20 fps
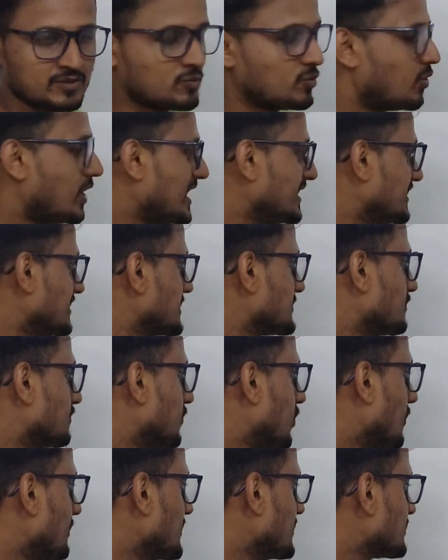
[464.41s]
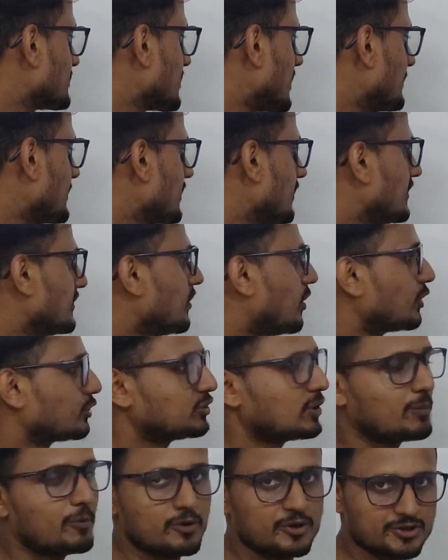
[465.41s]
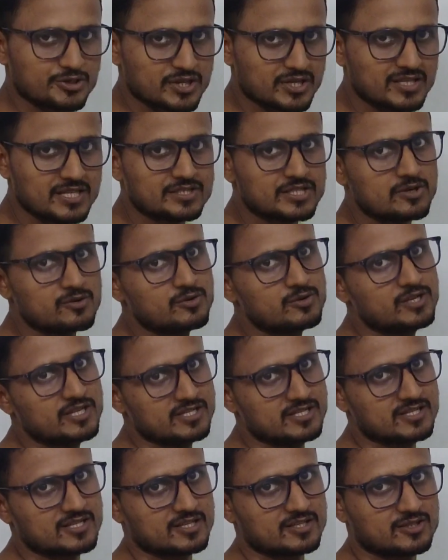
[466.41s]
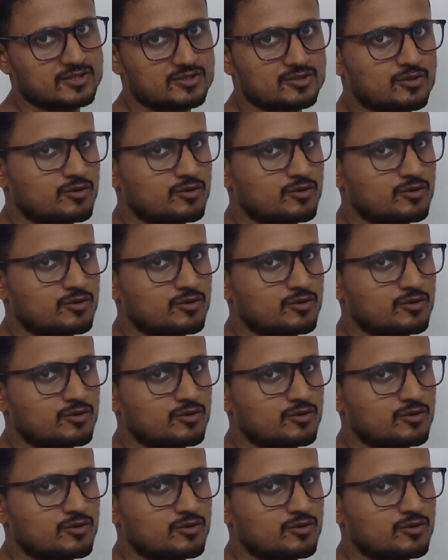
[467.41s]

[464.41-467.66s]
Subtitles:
why this bromine is coming in ortho position. Later we will discuss.